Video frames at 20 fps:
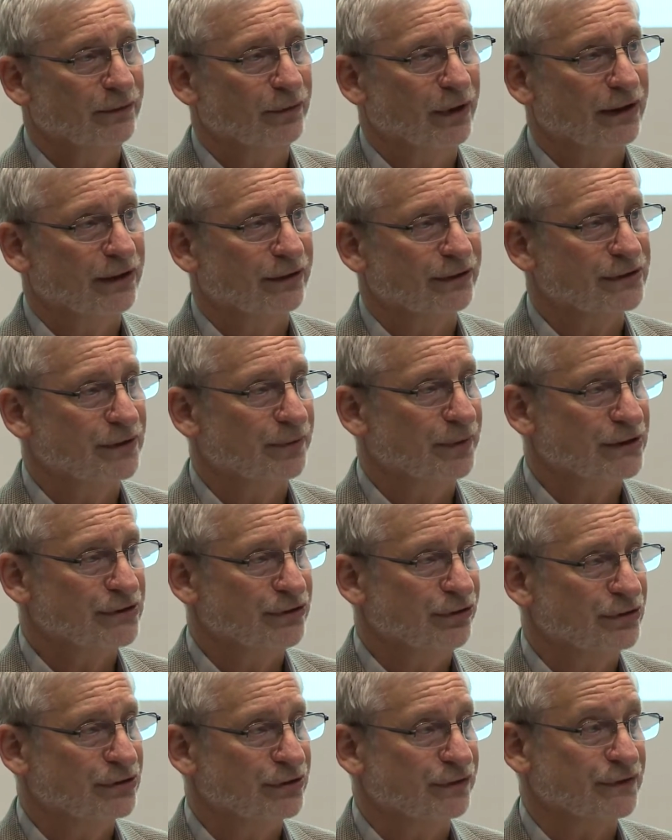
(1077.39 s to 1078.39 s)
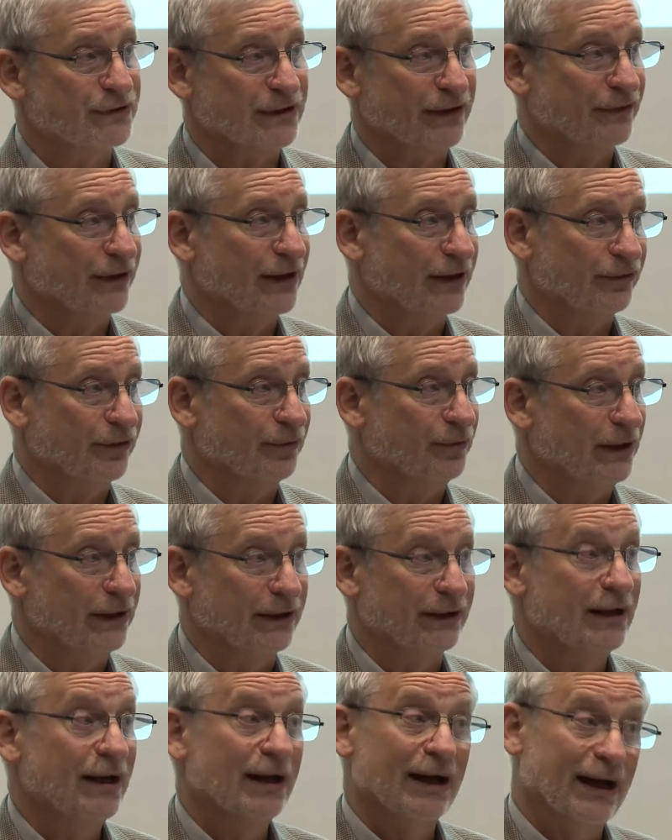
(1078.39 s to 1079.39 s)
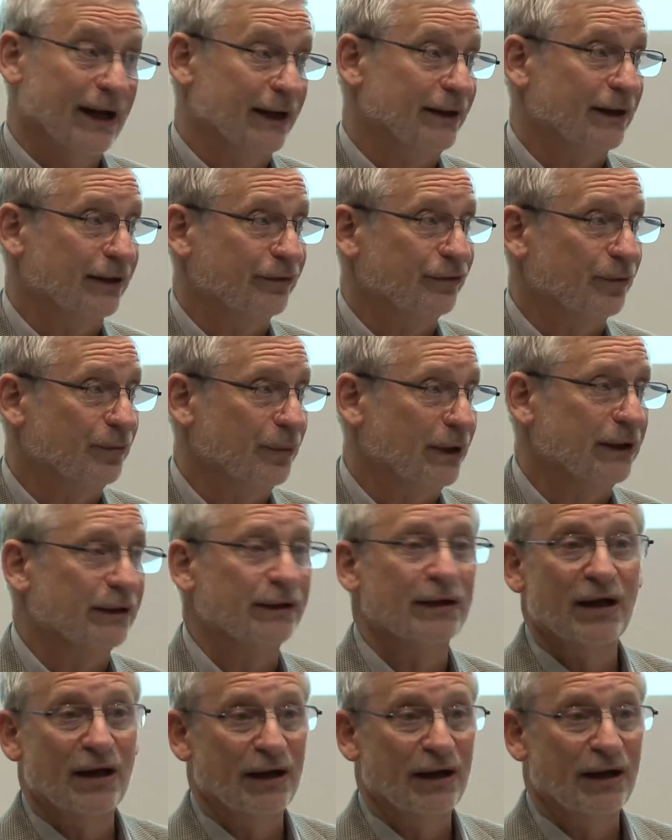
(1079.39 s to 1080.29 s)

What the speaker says: whether it's the best use of 700 million, 800 million,